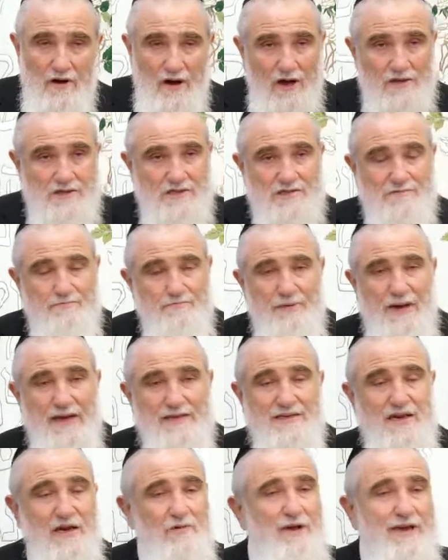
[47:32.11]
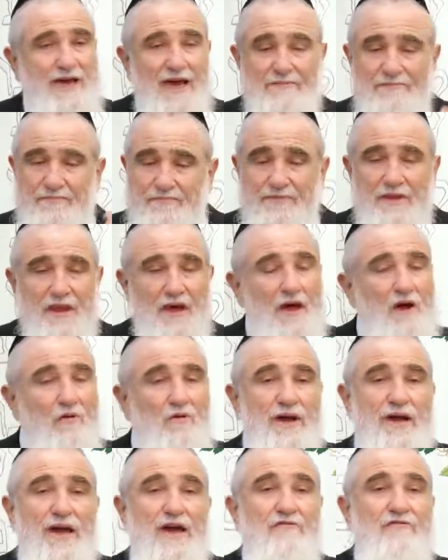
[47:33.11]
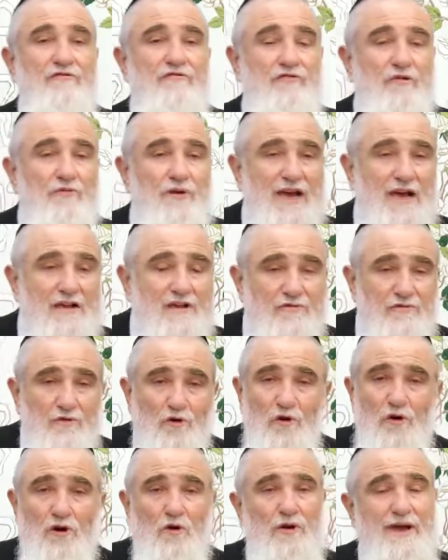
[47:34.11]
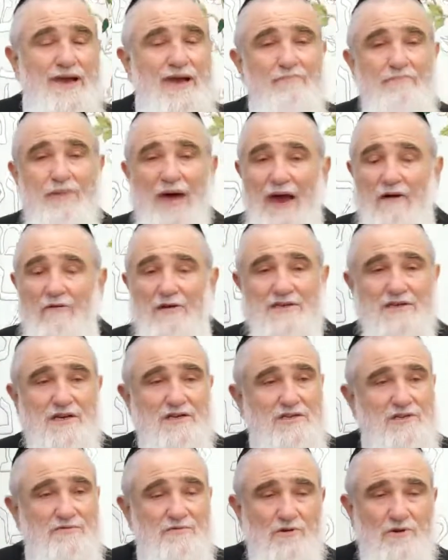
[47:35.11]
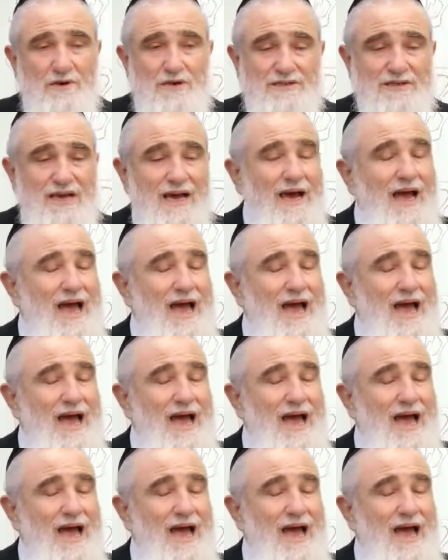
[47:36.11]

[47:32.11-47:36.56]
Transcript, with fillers: on Pesach we get we get we get tfua, we get Paris on Shavuos,